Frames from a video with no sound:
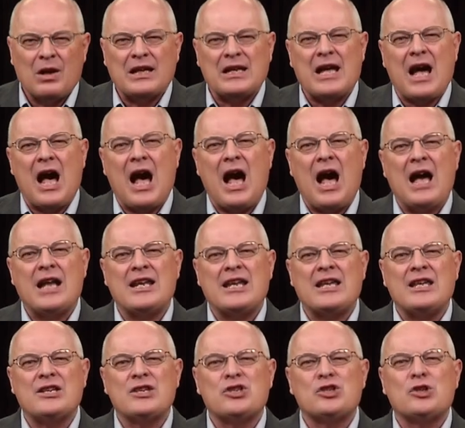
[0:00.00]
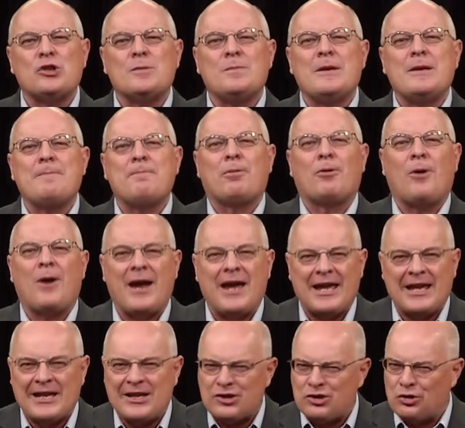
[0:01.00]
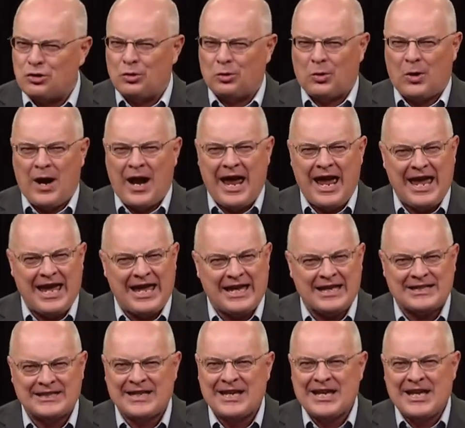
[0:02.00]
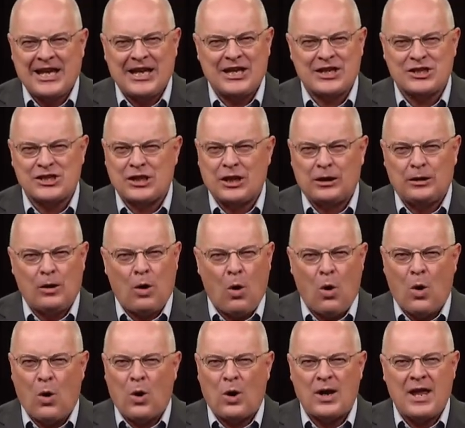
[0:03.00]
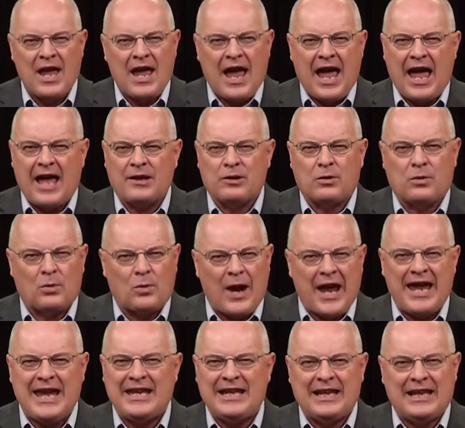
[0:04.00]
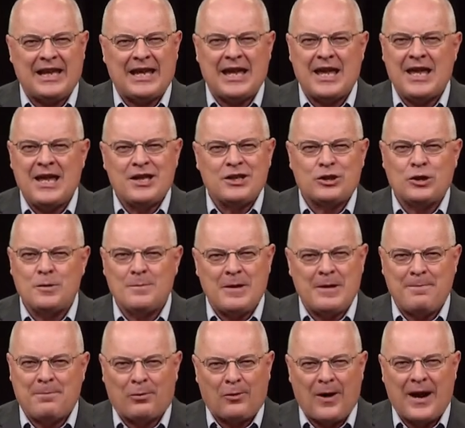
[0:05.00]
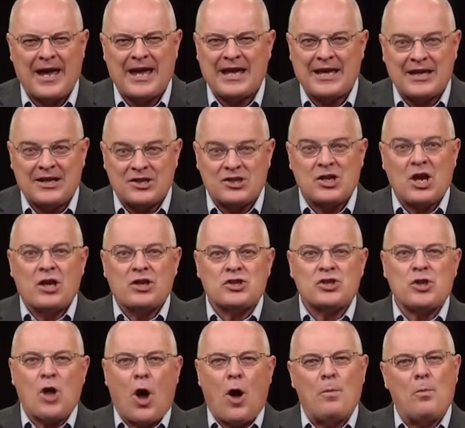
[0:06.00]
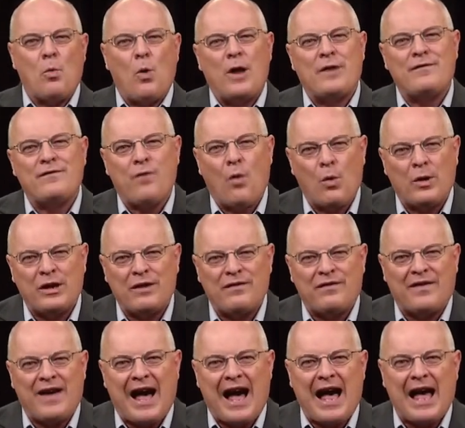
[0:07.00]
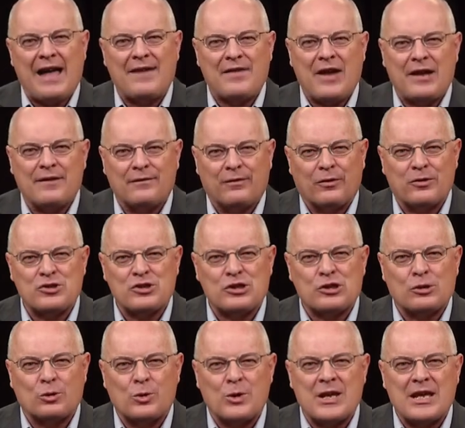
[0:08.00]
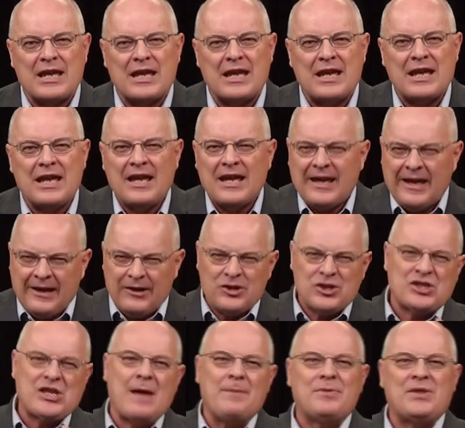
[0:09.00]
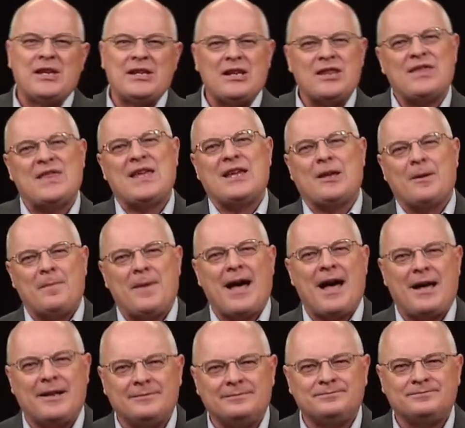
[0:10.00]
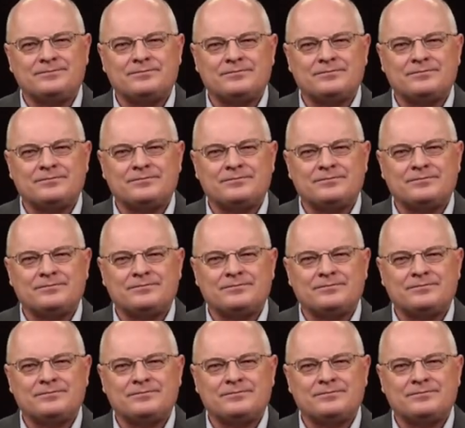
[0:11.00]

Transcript: God is to be praised. Great is the Lord and greatly to be praised. Psalm 145 and verse 3. Here's something to think about.